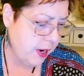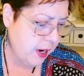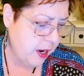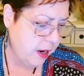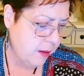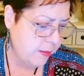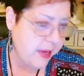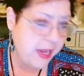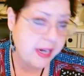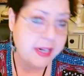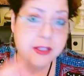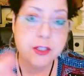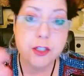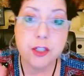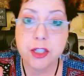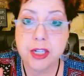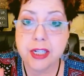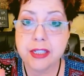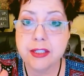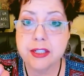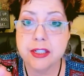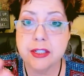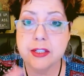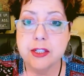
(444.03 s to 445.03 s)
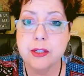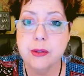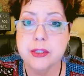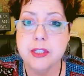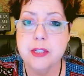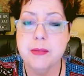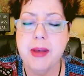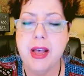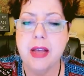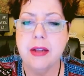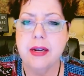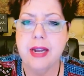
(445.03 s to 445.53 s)
and it's justice. So it's
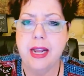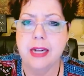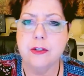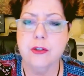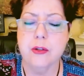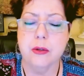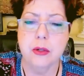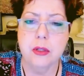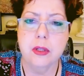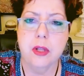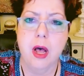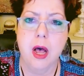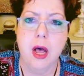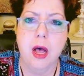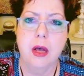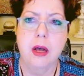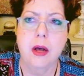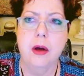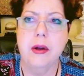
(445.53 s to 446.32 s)
about natural law.